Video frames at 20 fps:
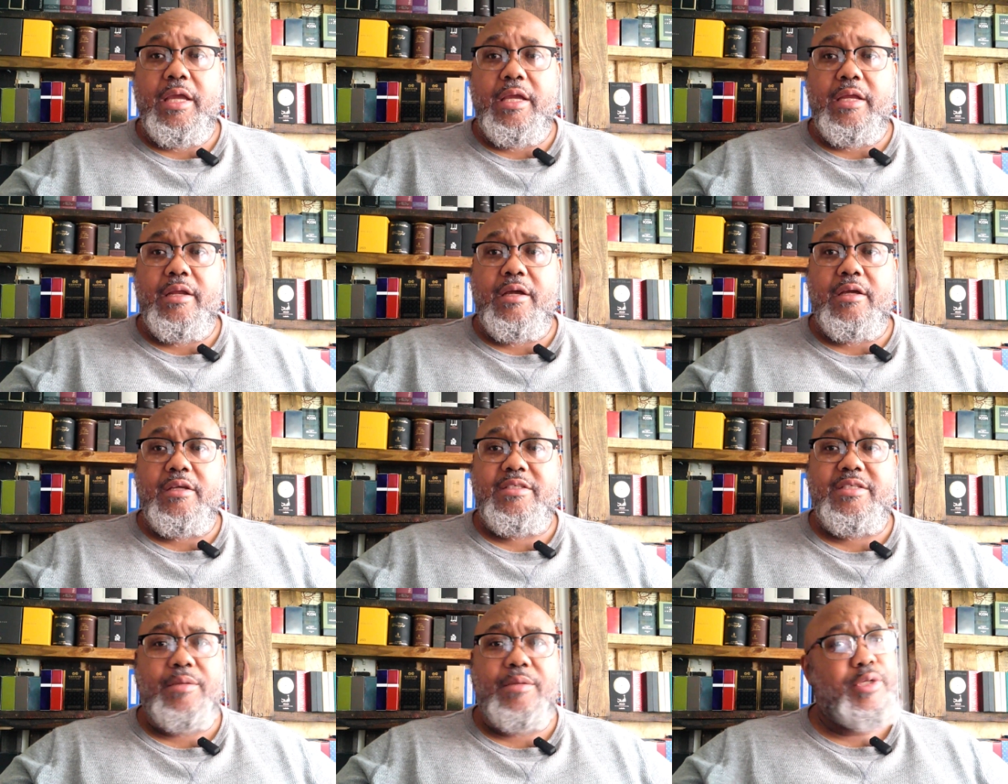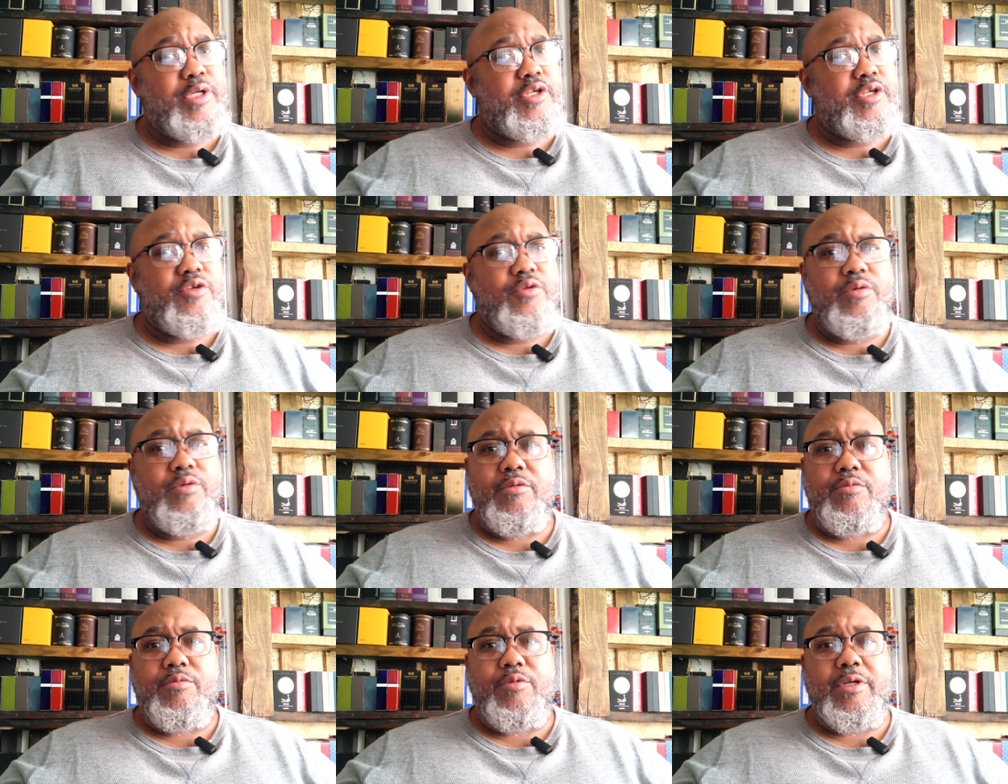and uh, some of the
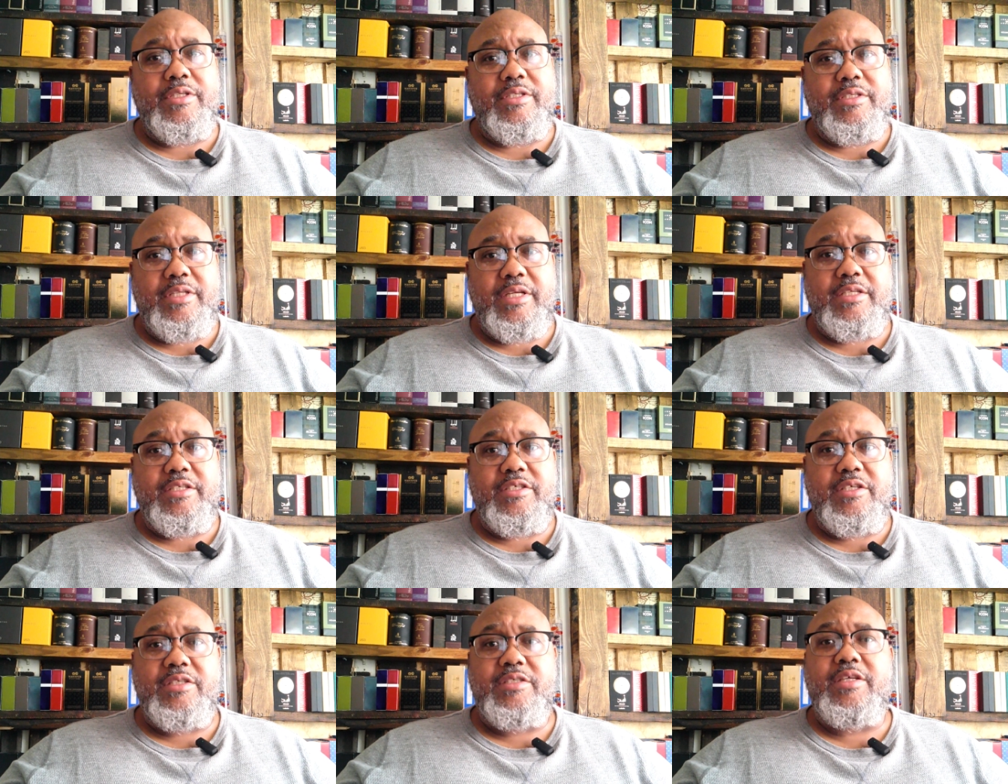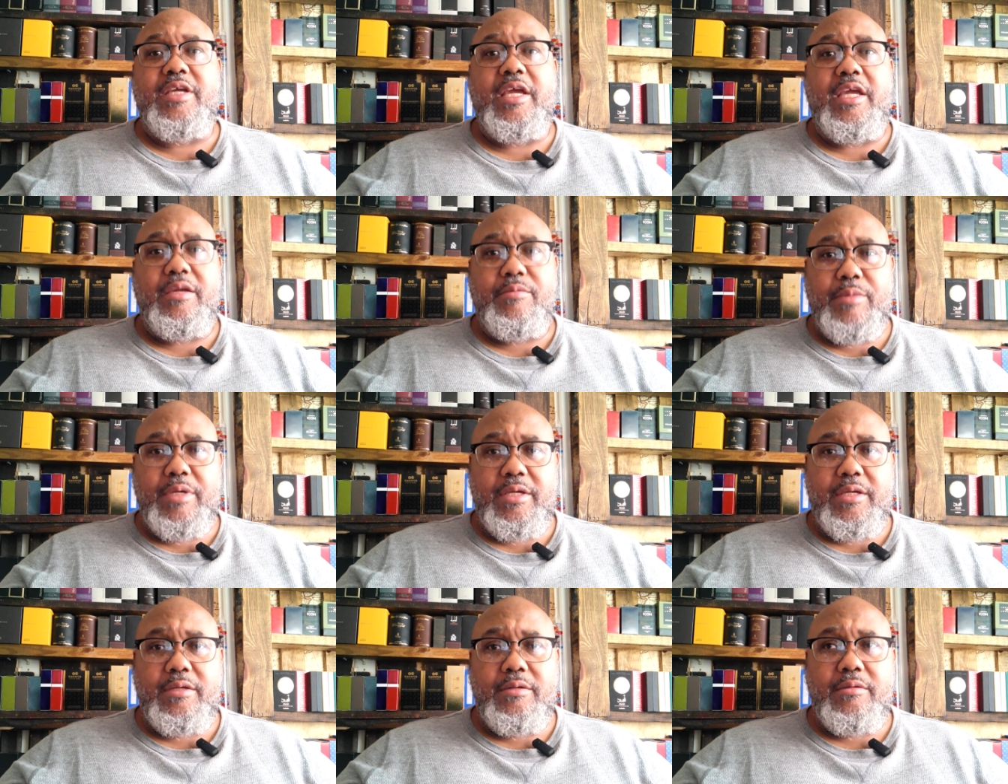newer ones that just
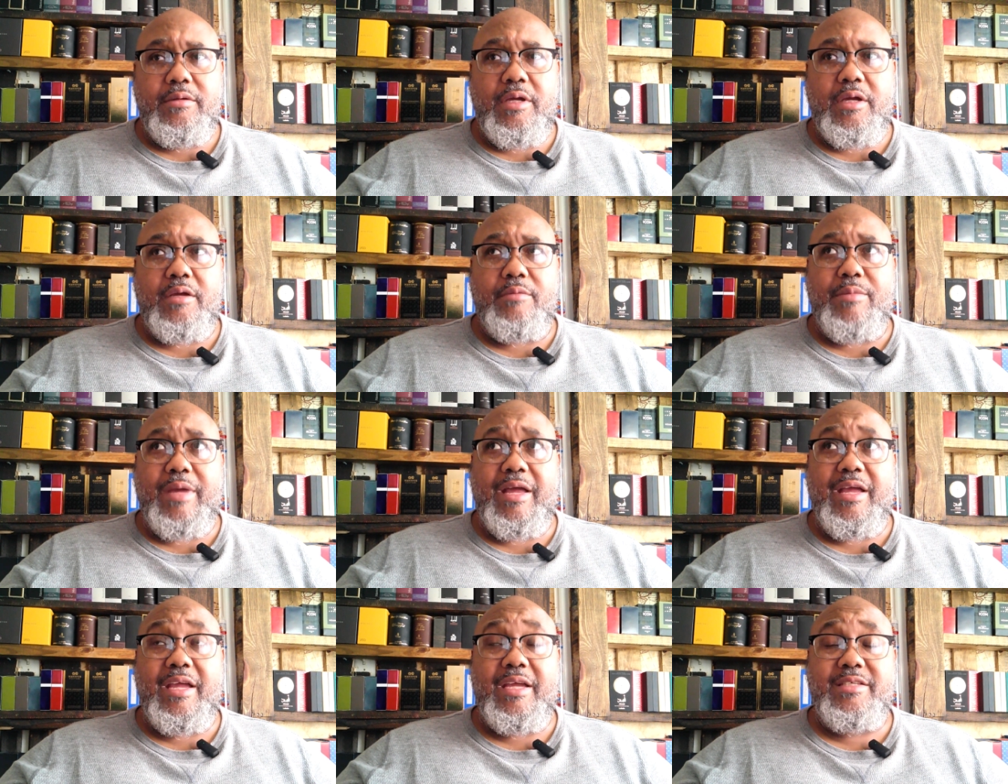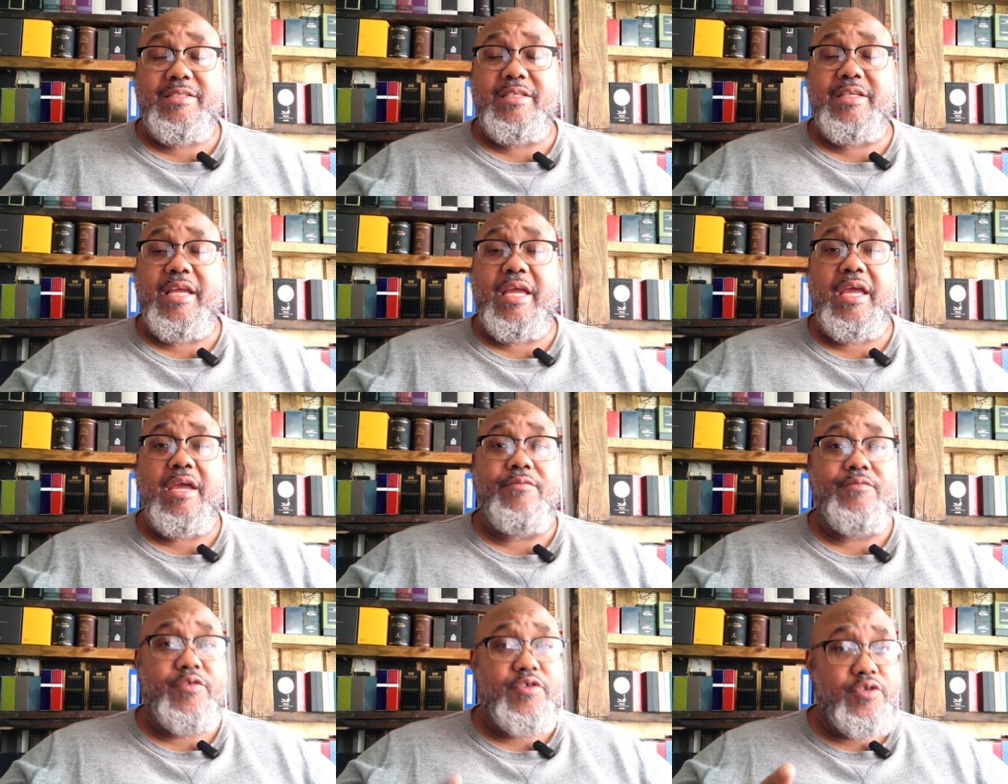came in. Um, I
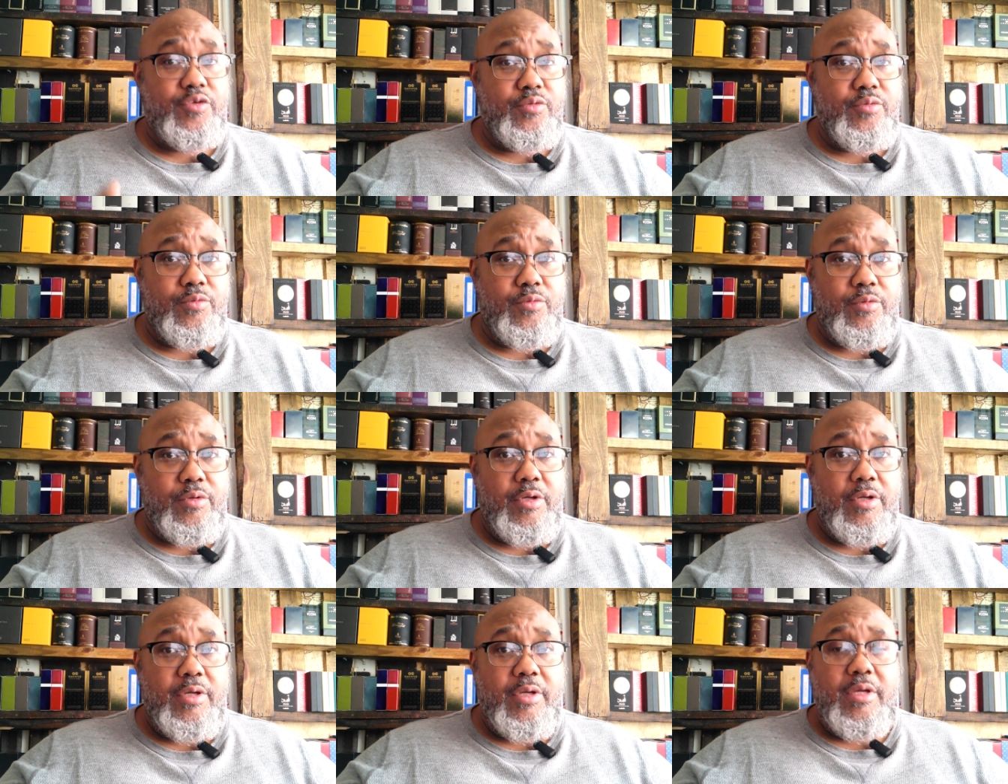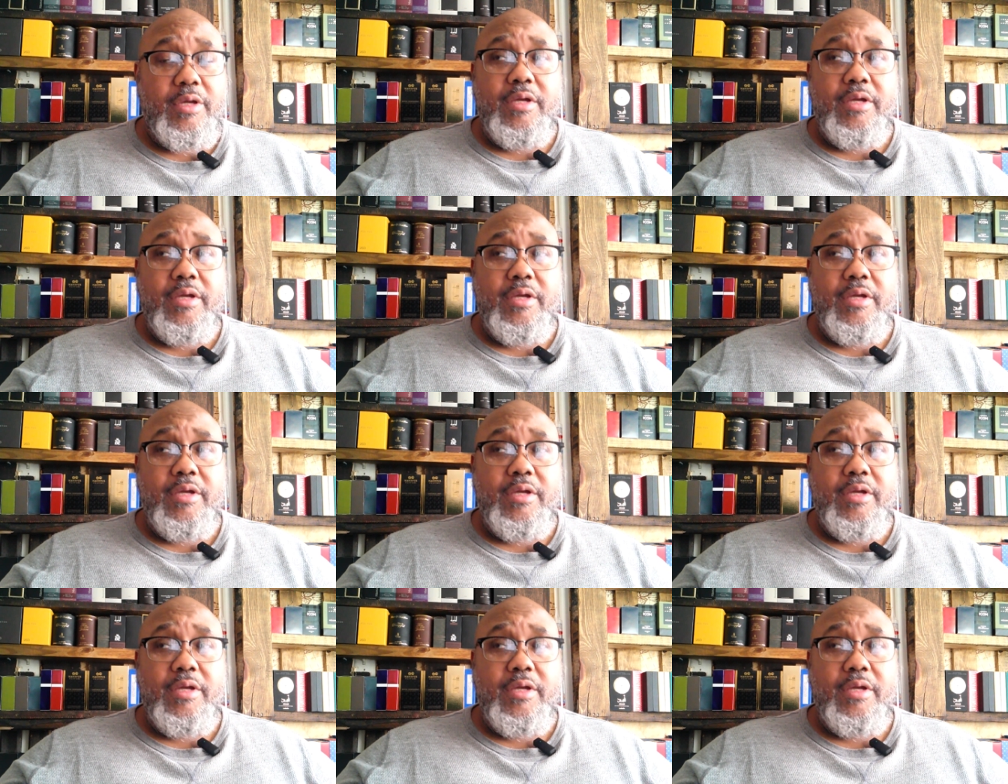actually have two